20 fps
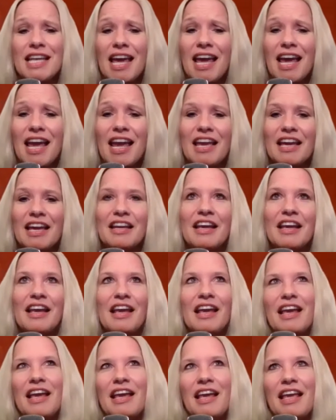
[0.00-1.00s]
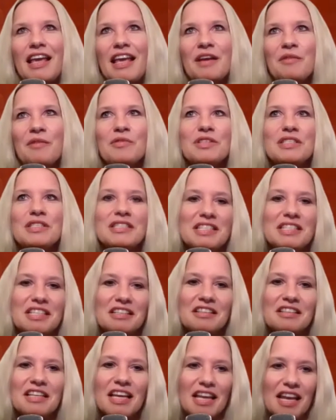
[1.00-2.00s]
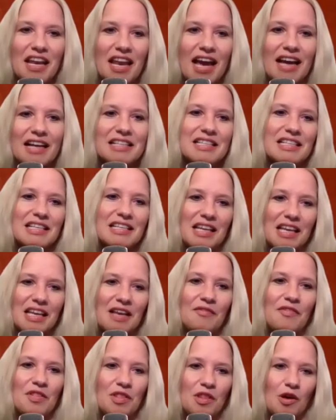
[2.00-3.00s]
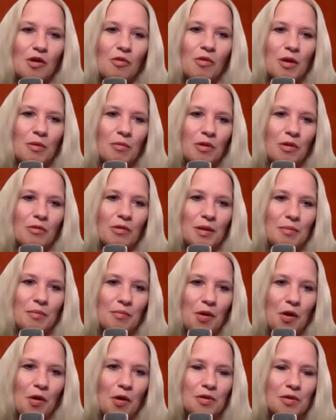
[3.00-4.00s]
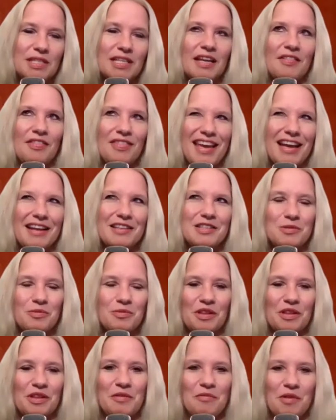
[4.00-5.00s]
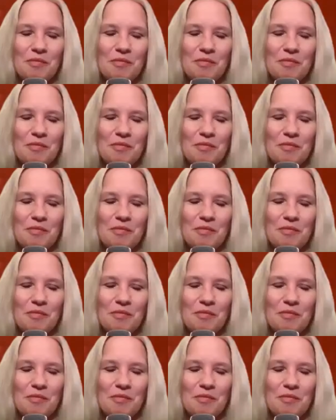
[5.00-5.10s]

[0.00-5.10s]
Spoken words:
day," and it was still connecting even though we were remote, and that's really